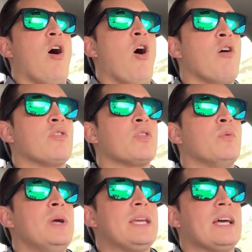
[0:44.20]
Over the
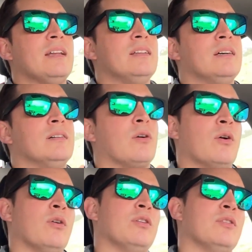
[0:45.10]
weekend, or
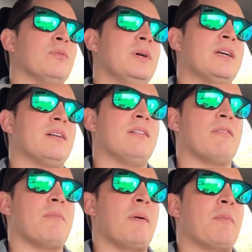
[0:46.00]
earlier in the week, I don't
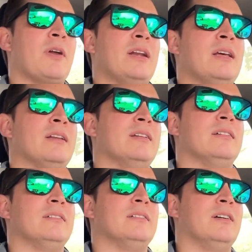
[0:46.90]
even remember when I did.
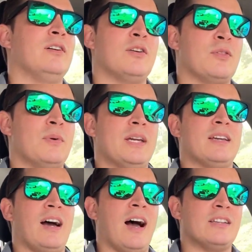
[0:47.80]
Earlier in the
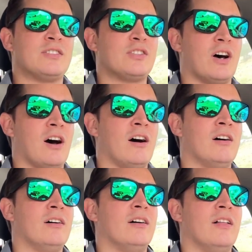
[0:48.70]
week, I saw
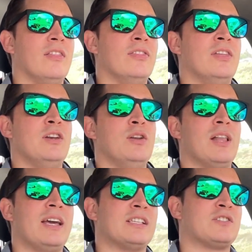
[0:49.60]
the
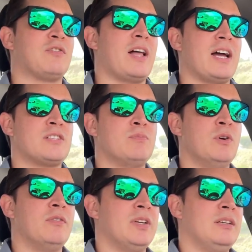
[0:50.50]
latest Flash
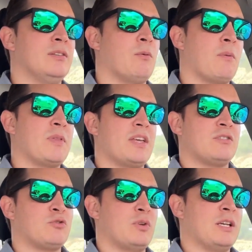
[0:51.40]
movie, the one with
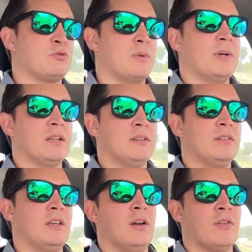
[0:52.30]
Ezra Miller,
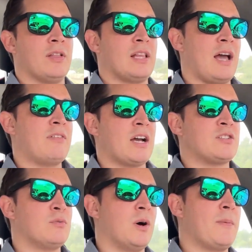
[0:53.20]
the live
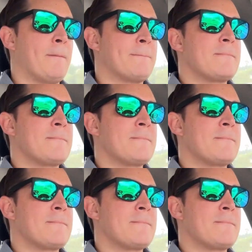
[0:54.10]
action one.